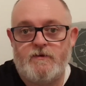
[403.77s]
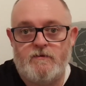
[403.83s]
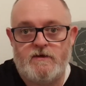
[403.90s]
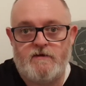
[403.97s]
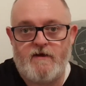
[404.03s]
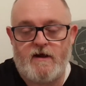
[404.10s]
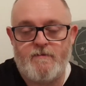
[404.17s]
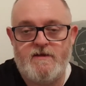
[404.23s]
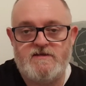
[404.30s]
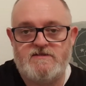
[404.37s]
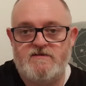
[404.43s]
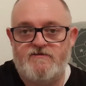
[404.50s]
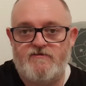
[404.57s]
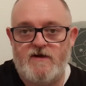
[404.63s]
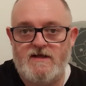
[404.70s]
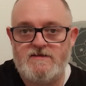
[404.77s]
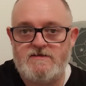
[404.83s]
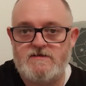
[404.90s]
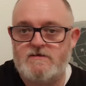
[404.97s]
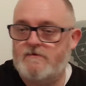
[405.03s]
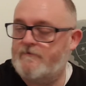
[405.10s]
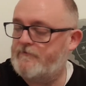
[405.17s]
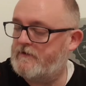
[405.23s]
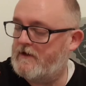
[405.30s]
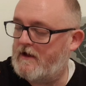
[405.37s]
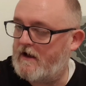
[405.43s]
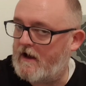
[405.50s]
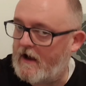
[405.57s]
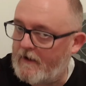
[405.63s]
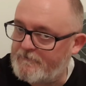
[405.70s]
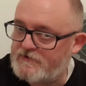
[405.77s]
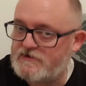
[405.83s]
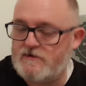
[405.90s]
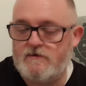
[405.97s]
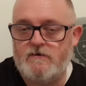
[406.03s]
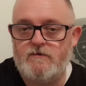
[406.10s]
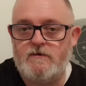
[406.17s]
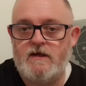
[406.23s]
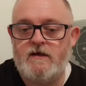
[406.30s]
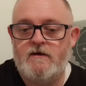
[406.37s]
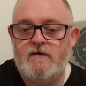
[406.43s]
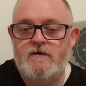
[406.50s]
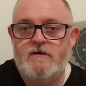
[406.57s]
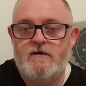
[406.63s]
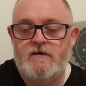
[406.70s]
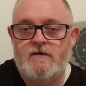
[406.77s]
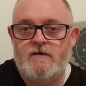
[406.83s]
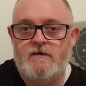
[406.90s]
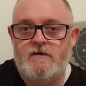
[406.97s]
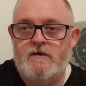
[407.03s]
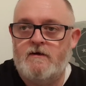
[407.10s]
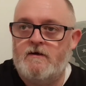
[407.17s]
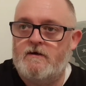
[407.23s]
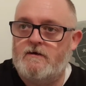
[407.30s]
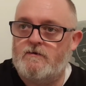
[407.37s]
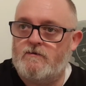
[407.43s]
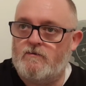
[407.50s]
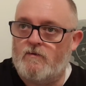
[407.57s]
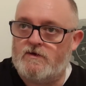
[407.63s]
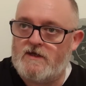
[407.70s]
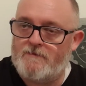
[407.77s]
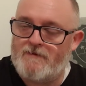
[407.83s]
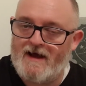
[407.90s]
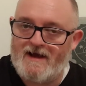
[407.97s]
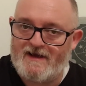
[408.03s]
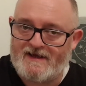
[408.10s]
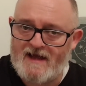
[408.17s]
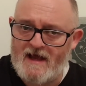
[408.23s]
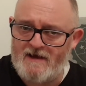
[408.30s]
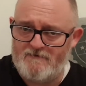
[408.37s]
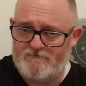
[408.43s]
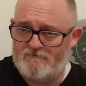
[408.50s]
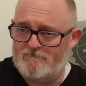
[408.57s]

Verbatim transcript: Would I recommend this to friends? Absolutely. Would I buy it again?